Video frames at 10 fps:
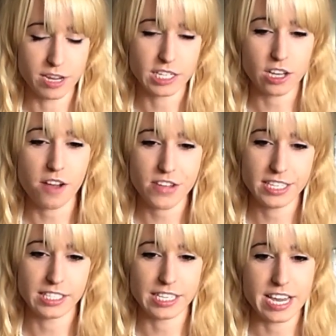Because
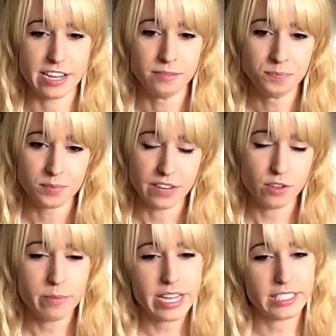obviously,
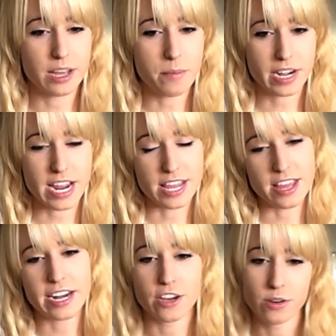if you meet somebody
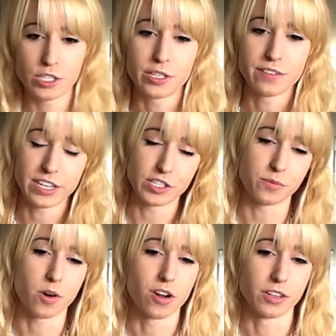and then go into the
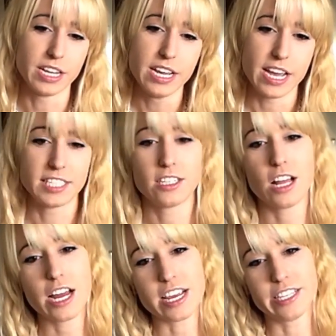convention world, it's a
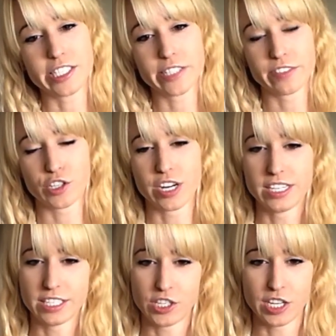lot easier of a
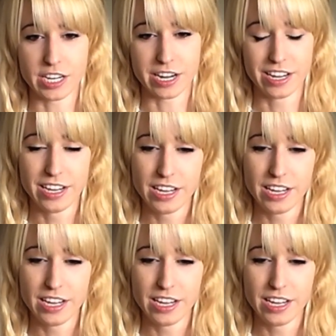transition.